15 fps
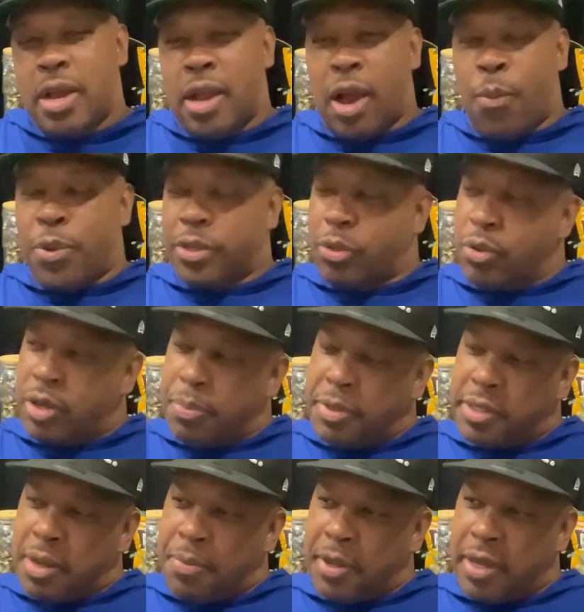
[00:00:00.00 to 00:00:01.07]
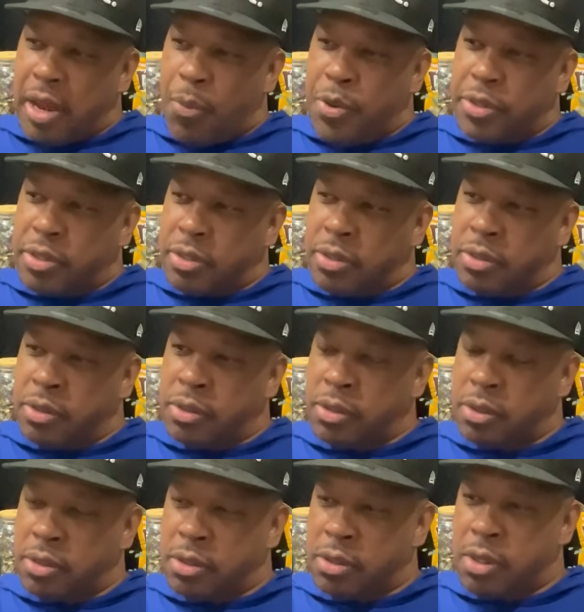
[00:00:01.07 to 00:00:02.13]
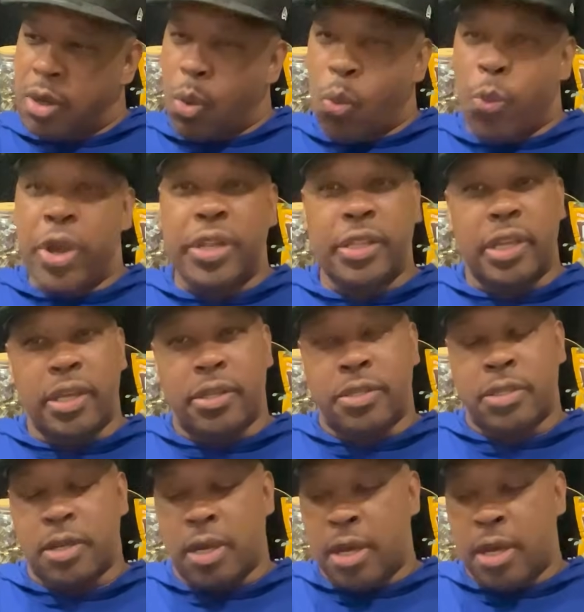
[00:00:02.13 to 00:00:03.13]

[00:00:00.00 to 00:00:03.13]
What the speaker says: I went to go get me something to eat. I went to Wendy's,